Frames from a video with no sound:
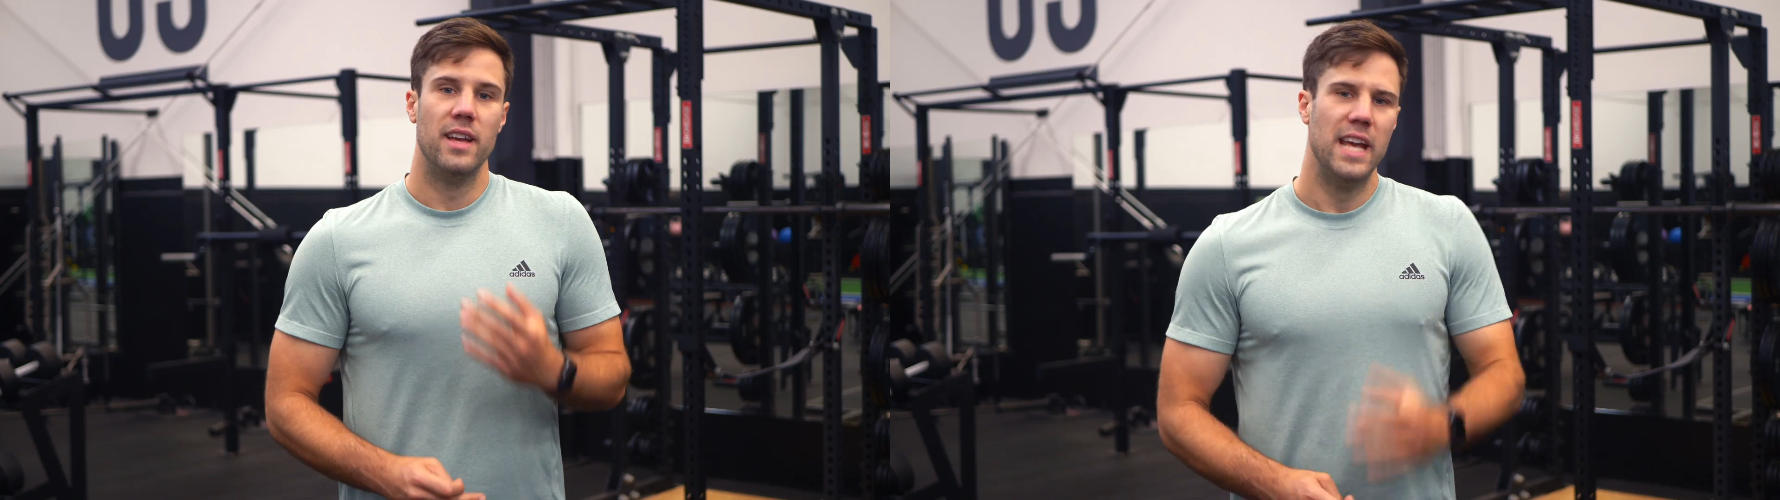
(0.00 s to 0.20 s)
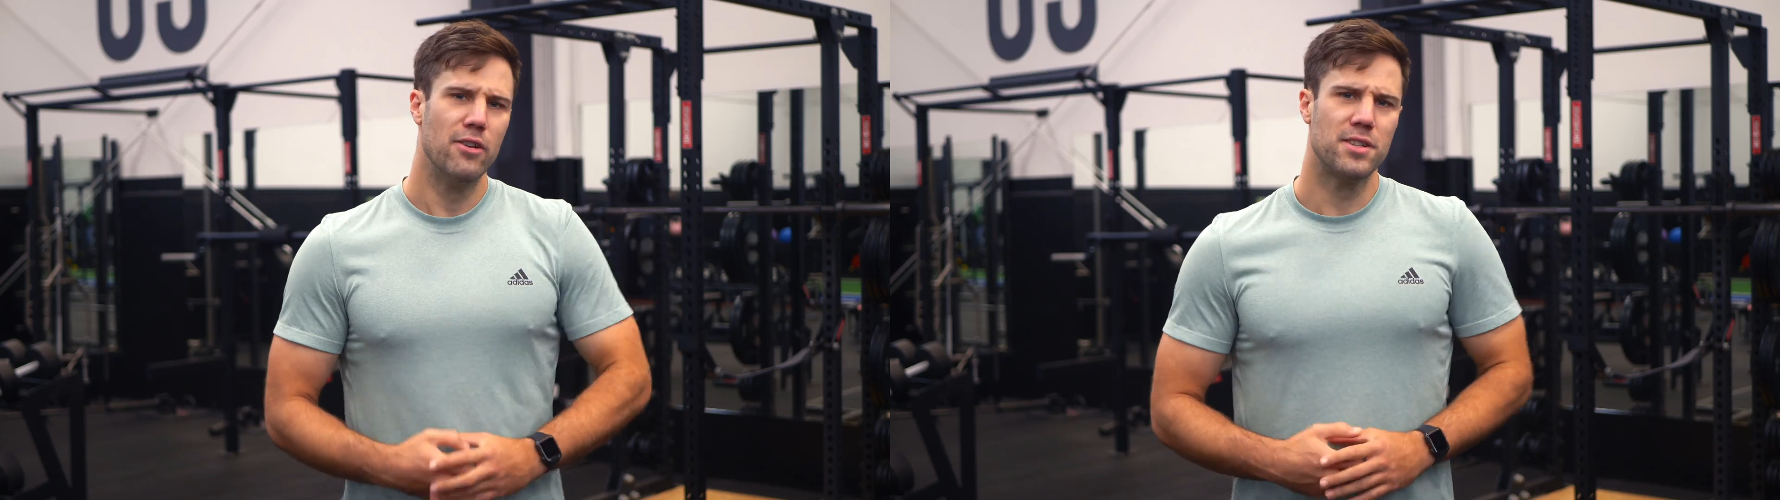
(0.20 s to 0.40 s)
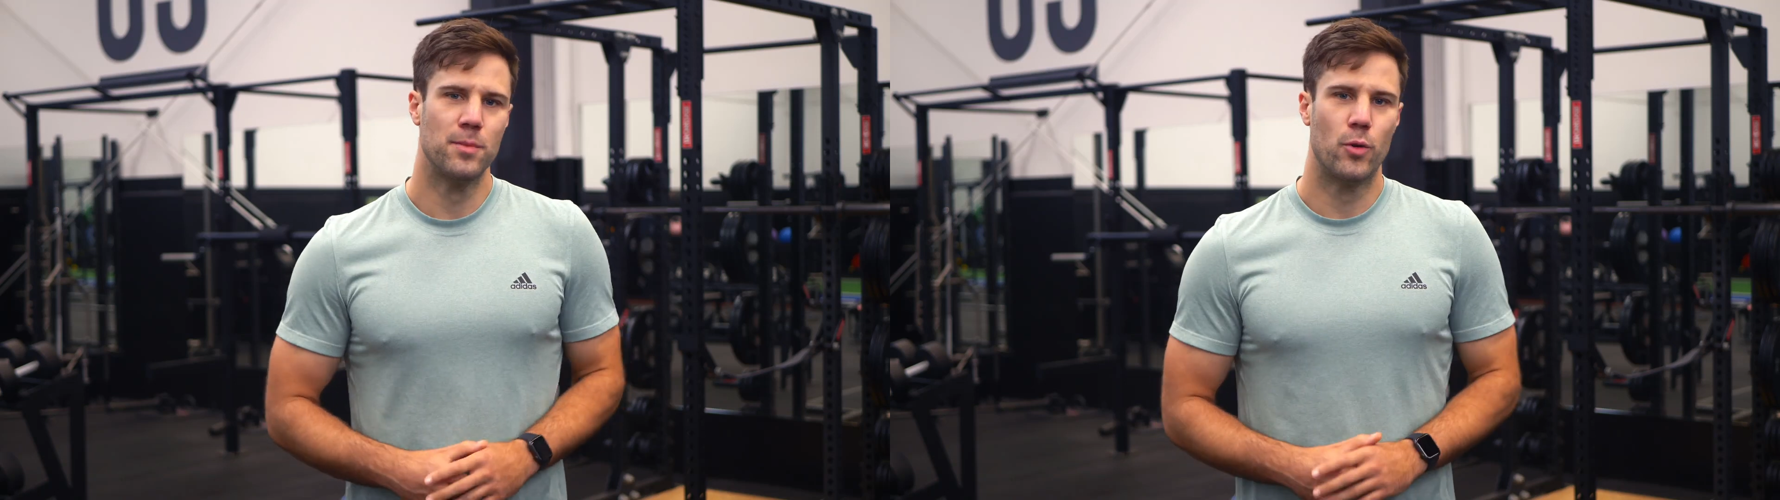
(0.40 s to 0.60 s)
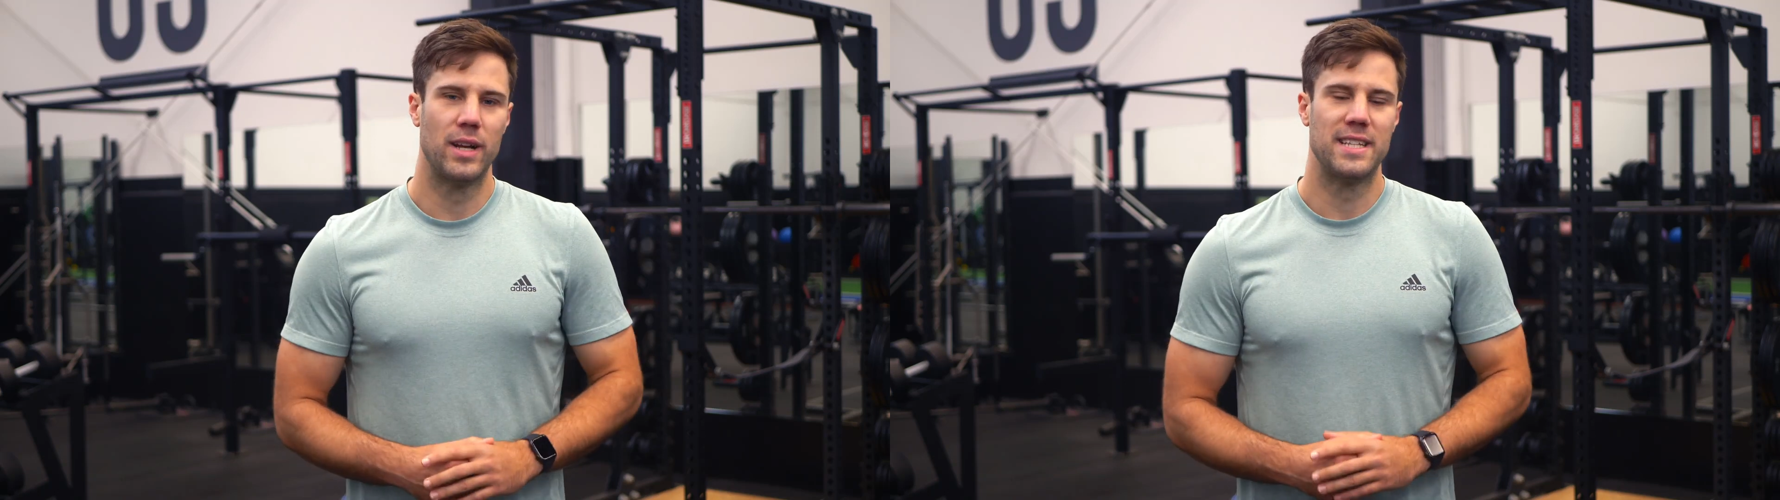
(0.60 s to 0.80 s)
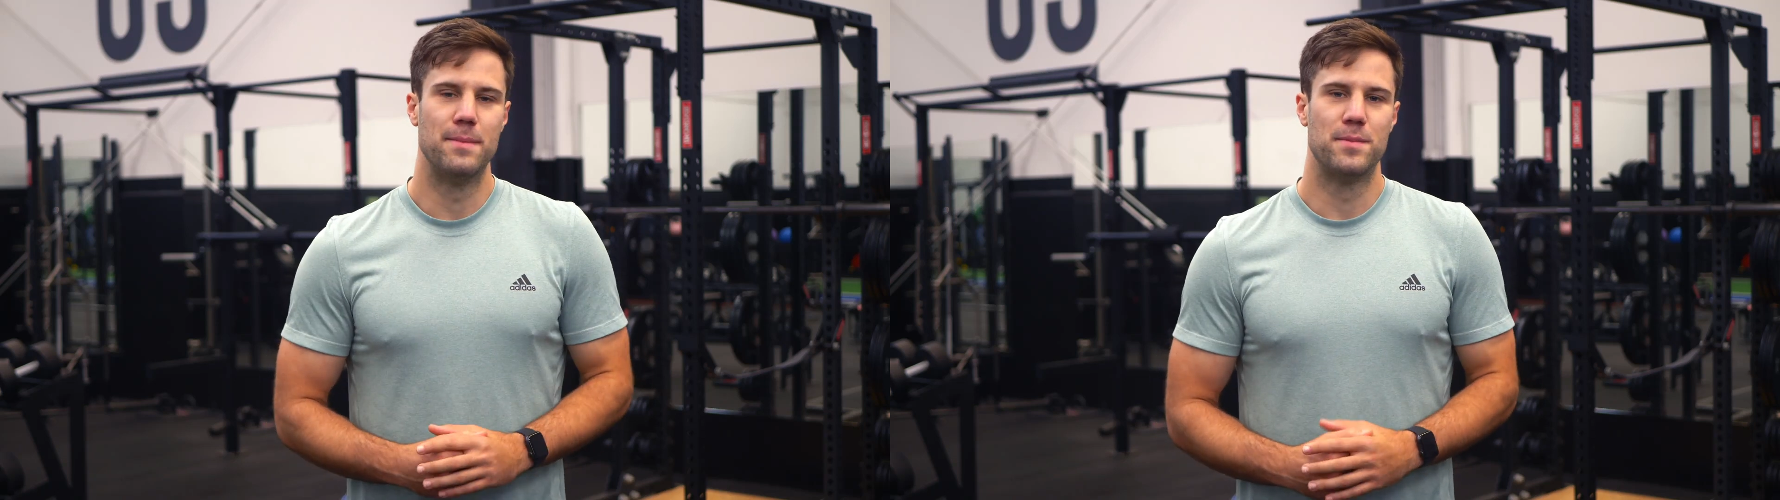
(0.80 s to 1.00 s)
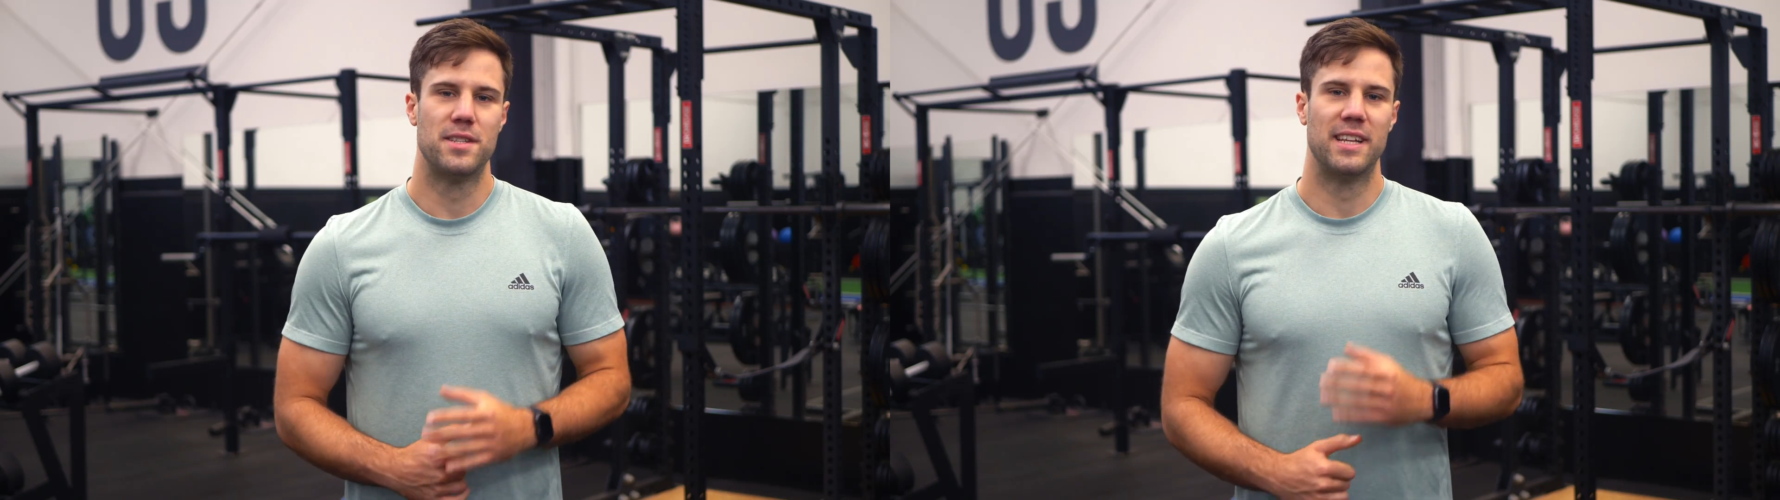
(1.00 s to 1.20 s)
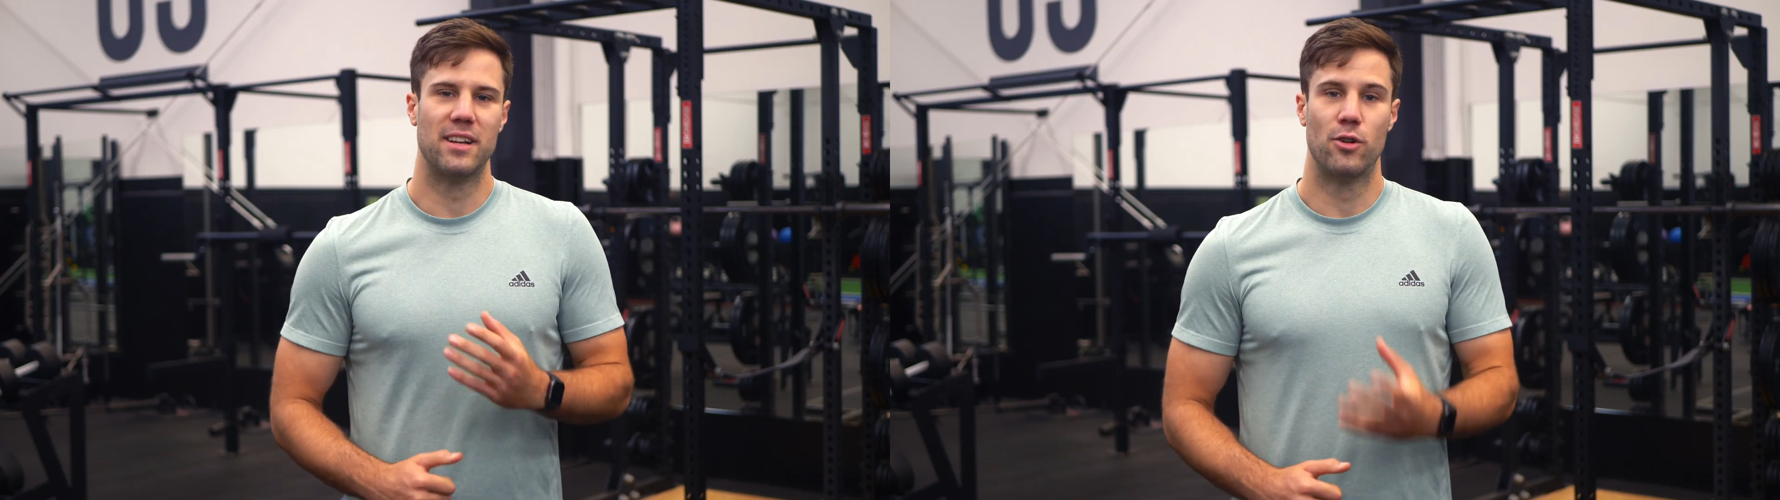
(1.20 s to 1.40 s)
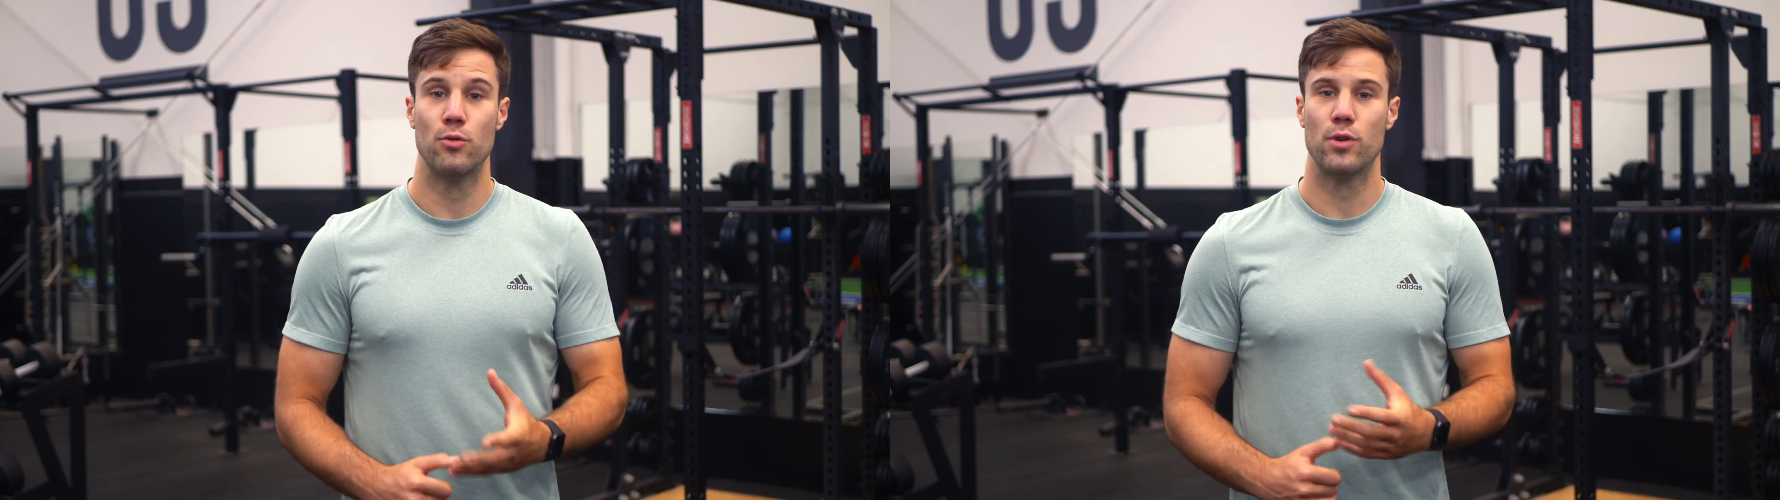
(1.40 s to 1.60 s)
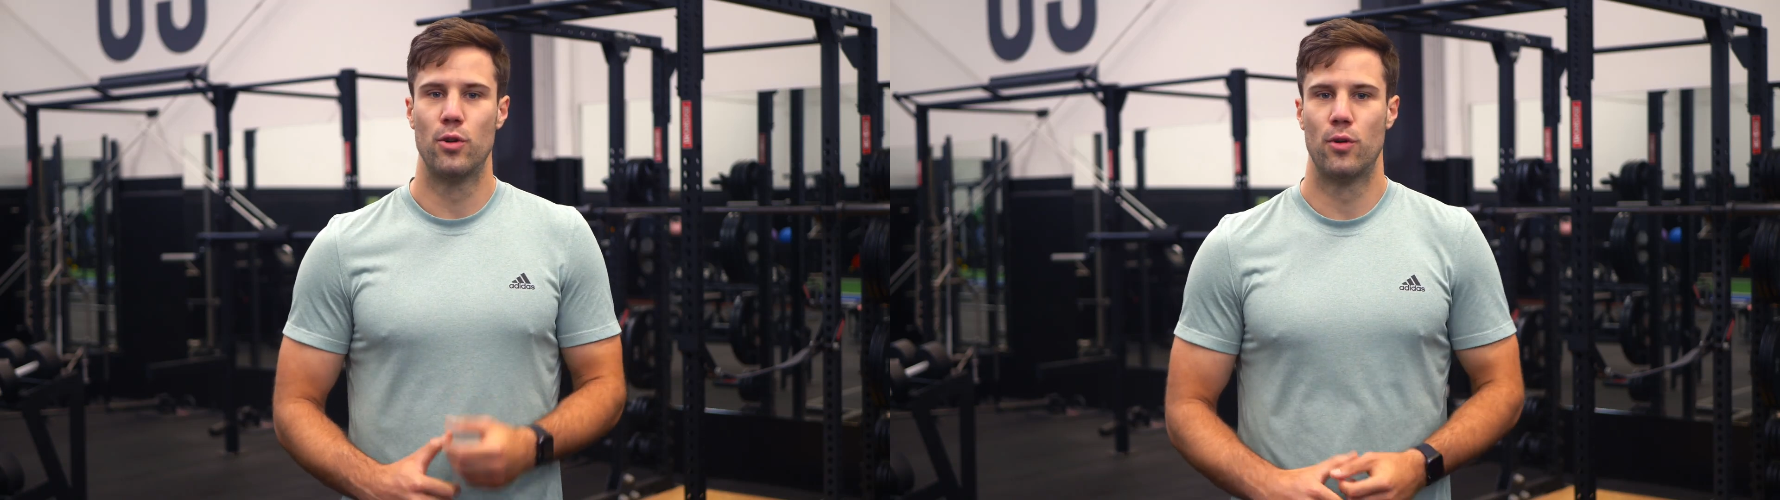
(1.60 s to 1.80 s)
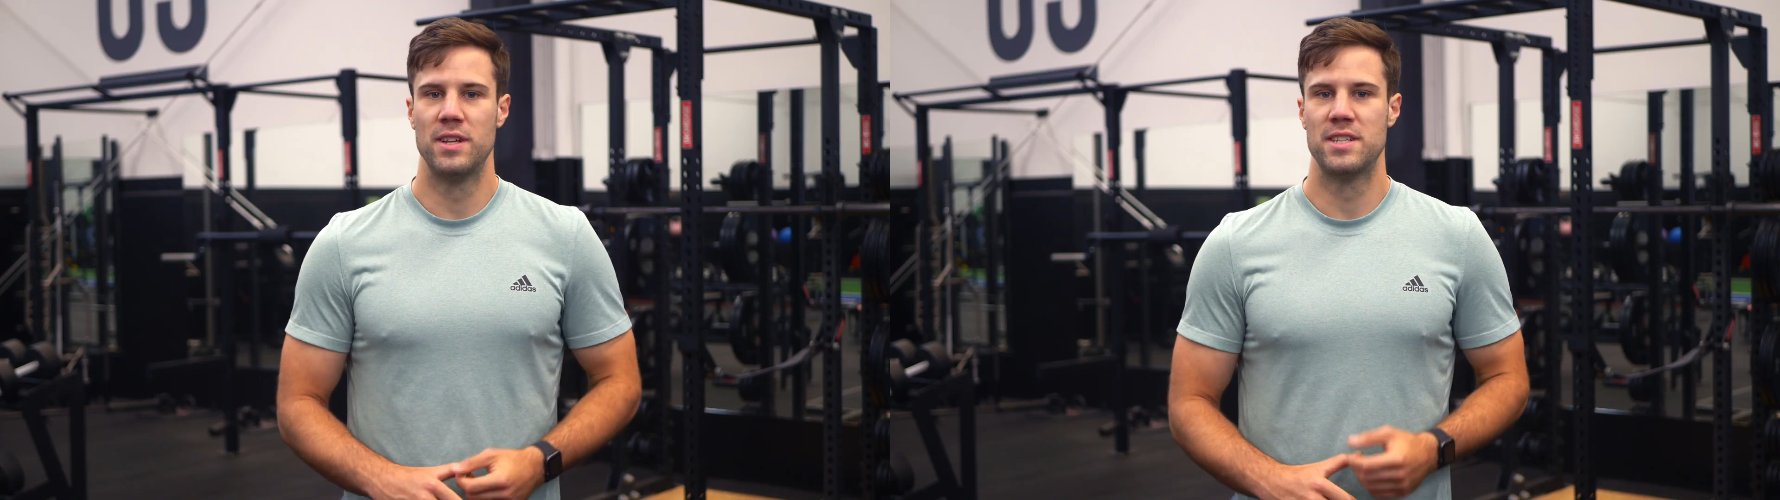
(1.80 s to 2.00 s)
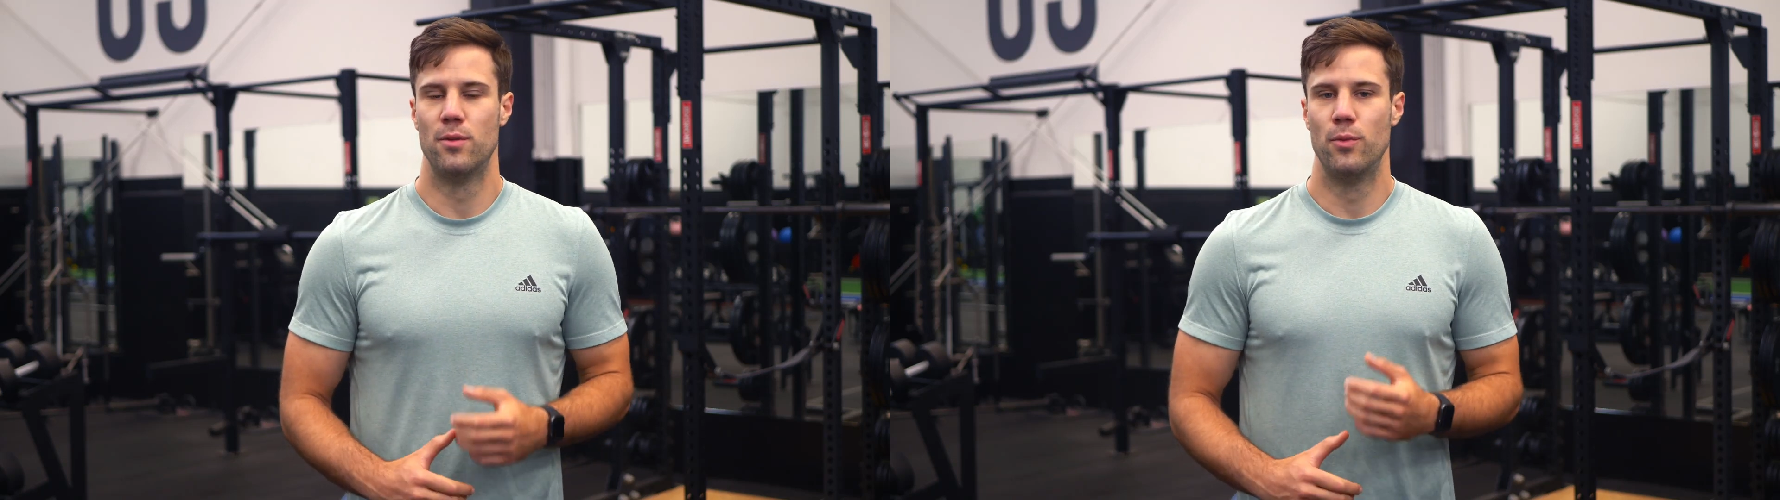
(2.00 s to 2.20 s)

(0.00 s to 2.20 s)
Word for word: Here are some quick tips to get good recordings